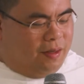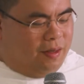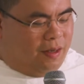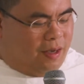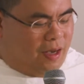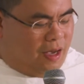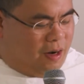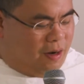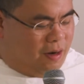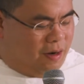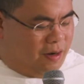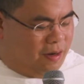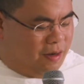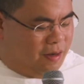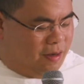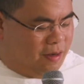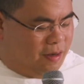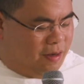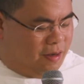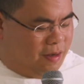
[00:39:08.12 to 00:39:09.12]
And
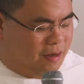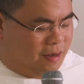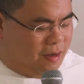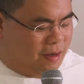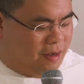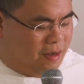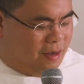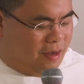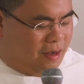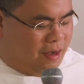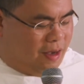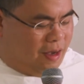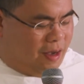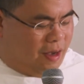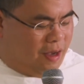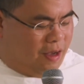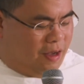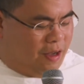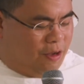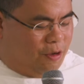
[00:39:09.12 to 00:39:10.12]

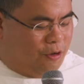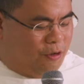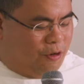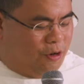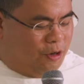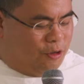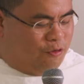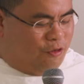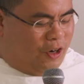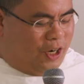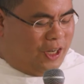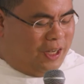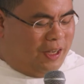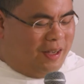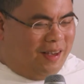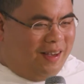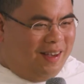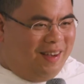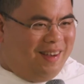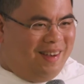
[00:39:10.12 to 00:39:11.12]
it's funny,
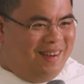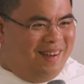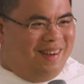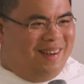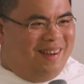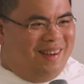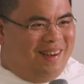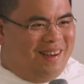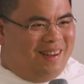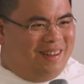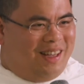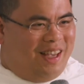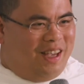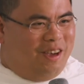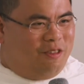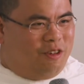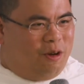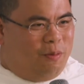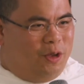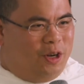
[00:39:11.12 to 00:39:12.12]
Day
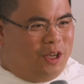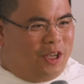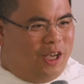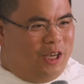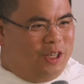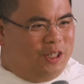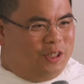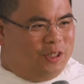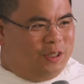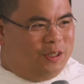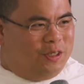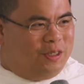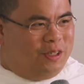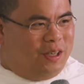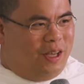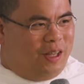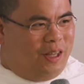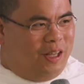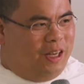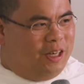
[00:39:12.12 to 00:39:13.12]
of Communications
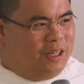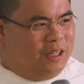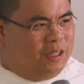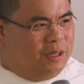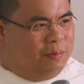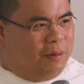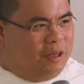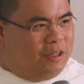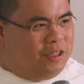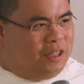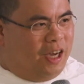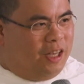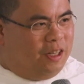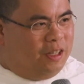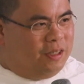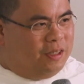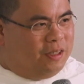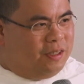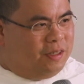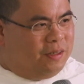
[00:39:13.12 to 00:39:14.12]
and the letters about
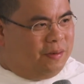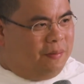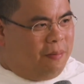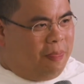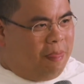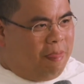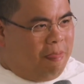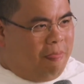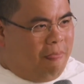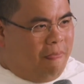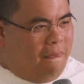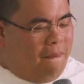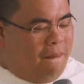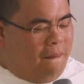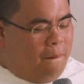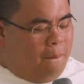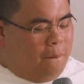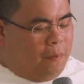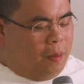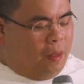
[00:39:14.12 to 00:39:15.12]
silence.
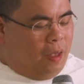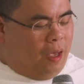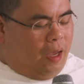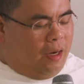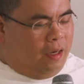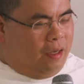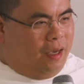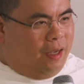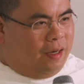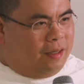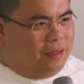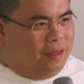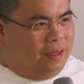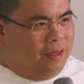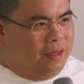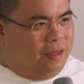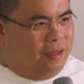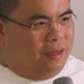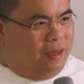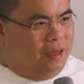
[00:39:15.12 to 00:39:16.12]
And yet,
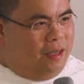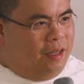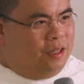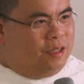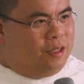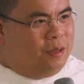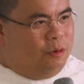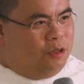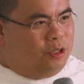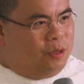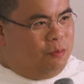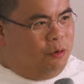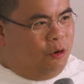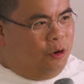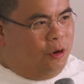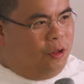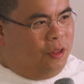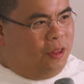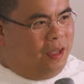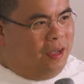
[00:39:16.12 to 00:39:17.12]
it is the most
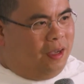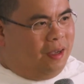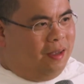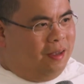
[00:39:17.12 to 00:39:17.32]
important thing.